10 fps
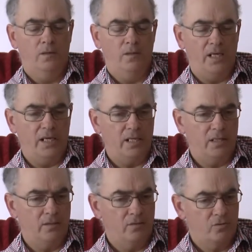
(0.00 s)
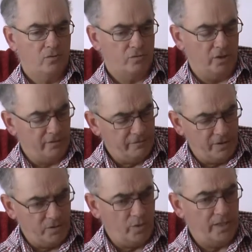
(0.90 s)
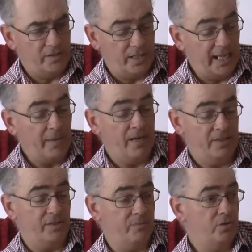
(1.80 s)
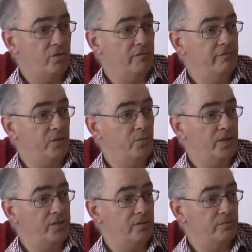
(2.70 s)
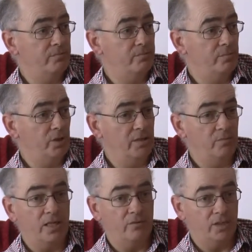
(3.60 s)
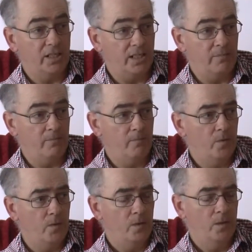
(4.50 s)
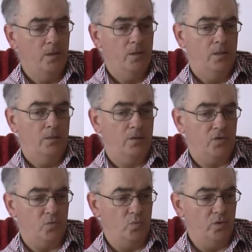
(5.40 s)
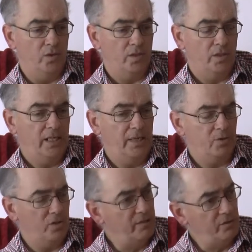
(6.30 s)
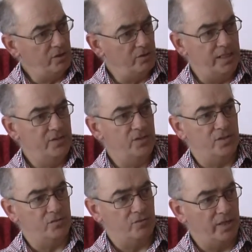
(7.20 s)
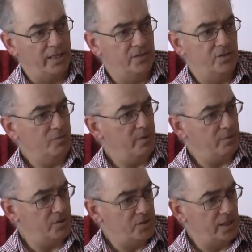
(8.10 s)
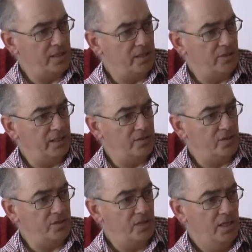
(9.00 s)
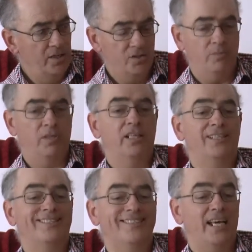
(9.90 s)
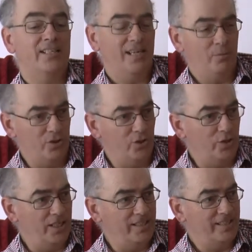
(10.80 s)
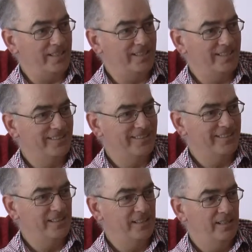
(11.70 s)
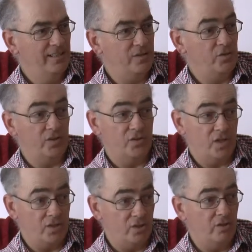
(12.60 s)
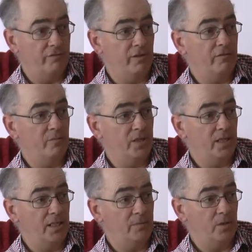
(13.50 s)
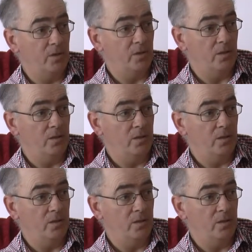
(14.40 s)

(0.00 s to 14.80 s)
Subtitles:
They come at him to try and find ways to bring him down, to kill him. Doesn't work. He keeps on giving good answers, right answers. People see the good answers. Somebody then says, that was a good answer. Jesus says, you're not far from the kingdom of God.